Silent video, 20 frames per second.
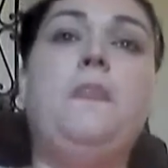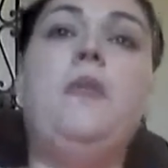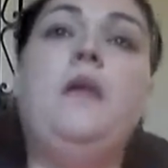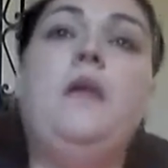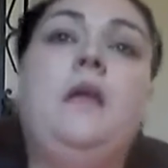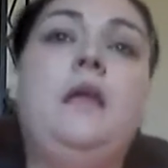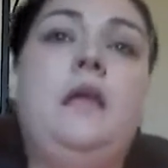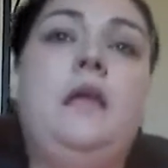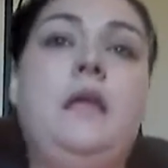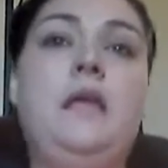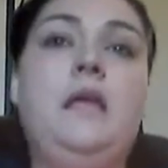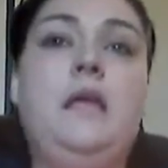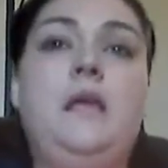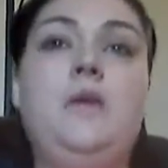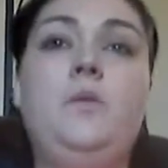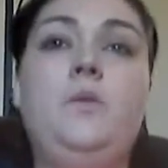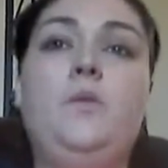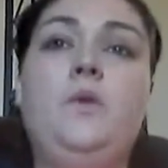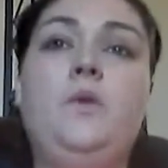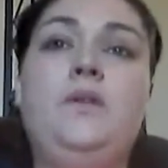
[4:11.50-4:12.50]

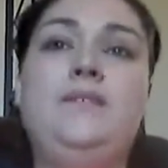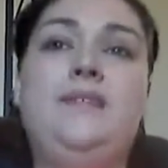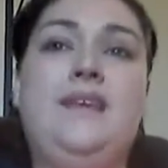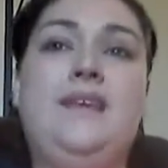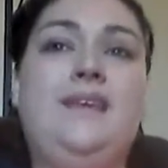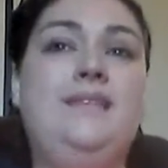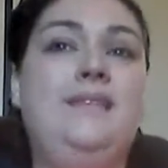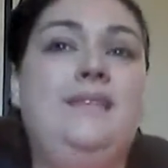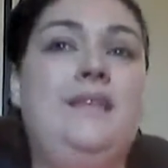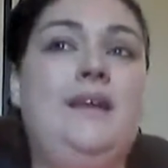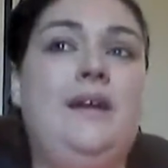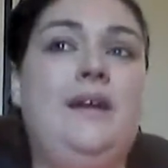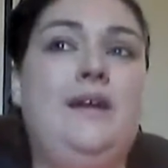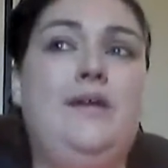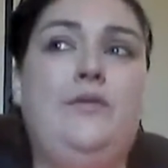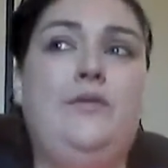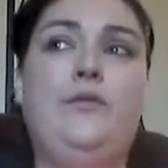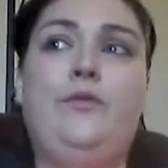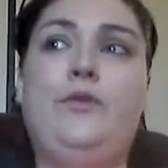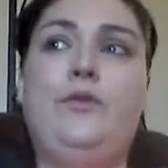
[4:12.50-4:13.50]
He was in
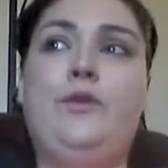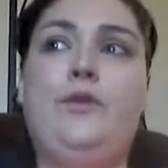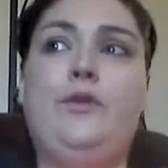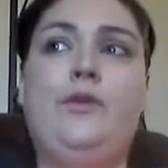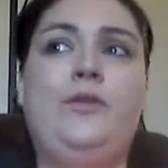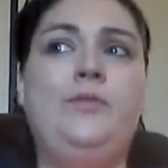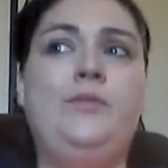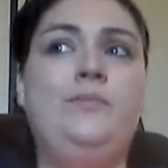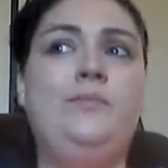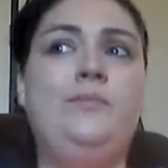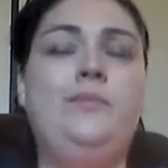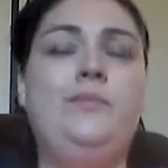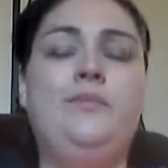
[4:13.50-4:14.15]
there for